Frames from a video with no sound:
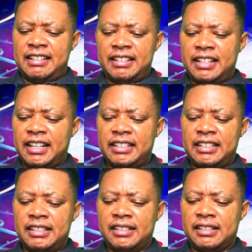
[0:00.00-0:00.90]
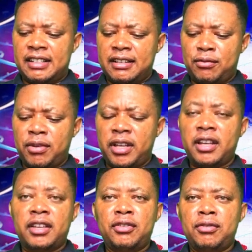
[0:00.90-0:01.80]
regardless
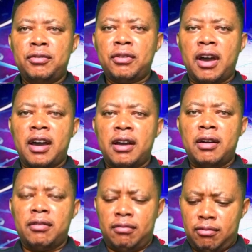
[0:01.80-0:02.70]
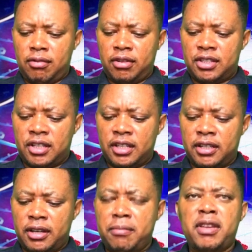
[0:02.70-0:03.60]
where you are
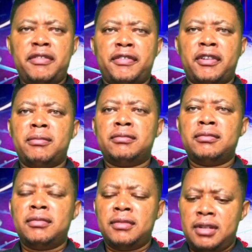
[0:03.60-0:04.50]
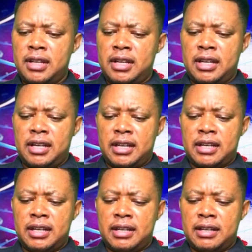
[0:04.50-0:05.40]
watching me from,
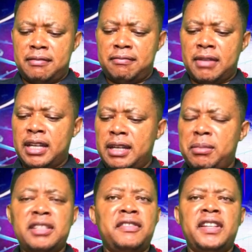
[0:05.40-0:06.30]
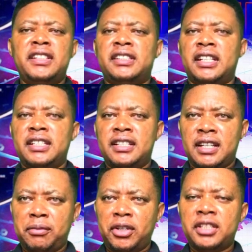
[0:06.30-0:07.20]
my name is Vincent.
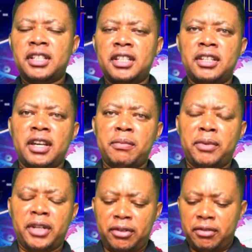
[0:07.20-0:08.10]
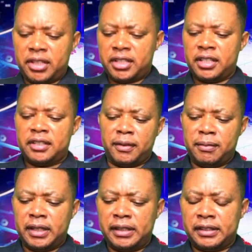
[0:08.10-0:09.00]
I bring you greetings
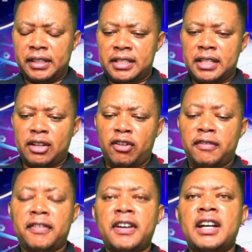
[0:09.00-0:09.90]
from this city of